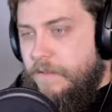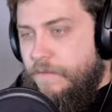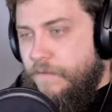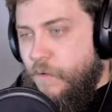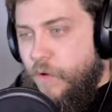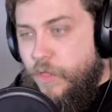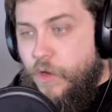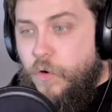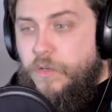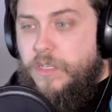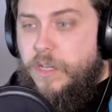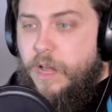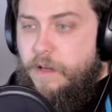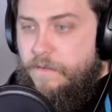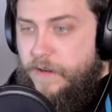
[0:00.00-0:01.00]
for those
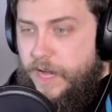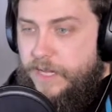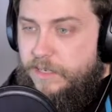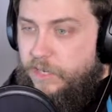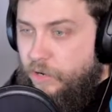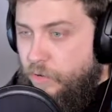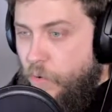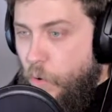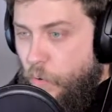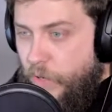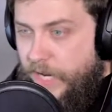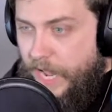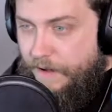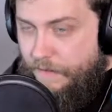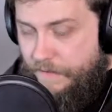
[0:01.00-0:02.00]
of us who
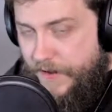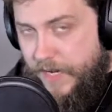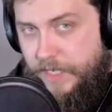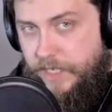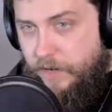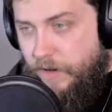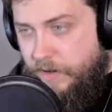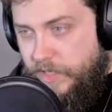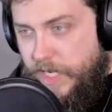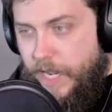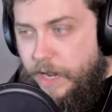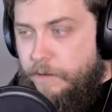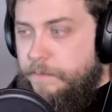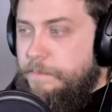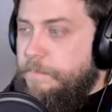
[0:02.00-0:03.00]
already have a Fantasy Grounds
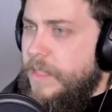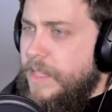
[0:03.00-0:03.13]
account,